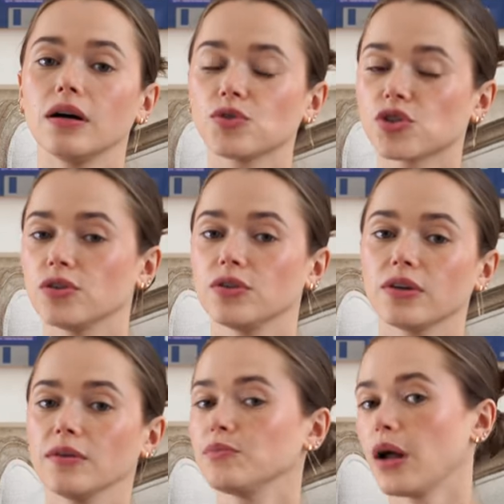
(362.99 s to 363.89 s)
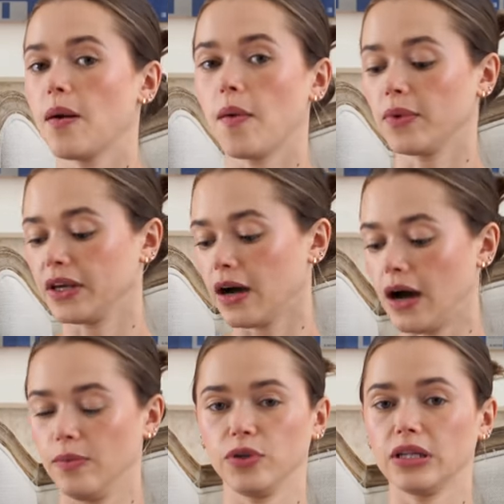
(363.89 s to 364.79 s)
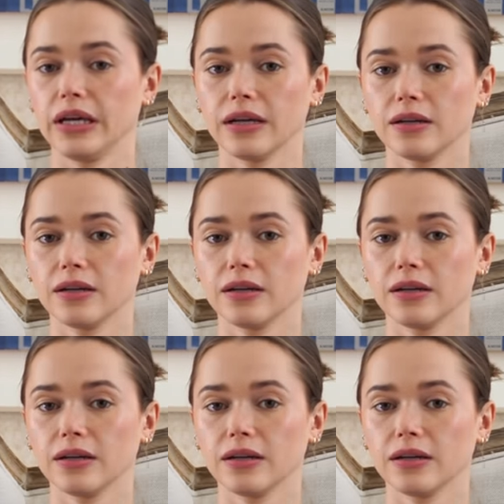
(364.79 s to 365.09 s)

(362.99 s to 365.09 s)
I'm sure you can probably come with like,